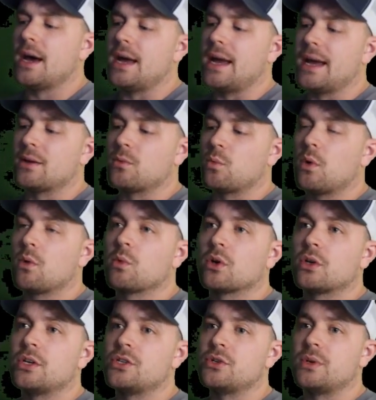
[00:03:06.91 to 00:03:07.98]
And what we're
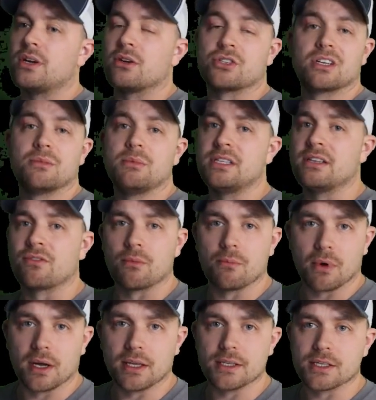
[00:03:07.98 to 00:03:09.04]
gonna do here, it's gonna be
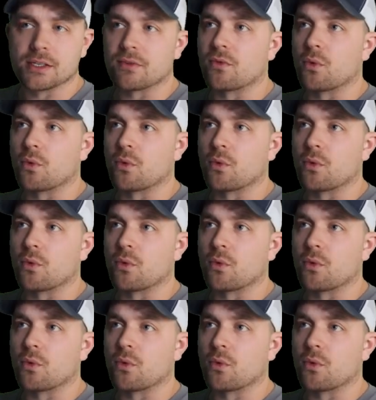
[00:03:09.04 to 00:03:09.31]
different buttons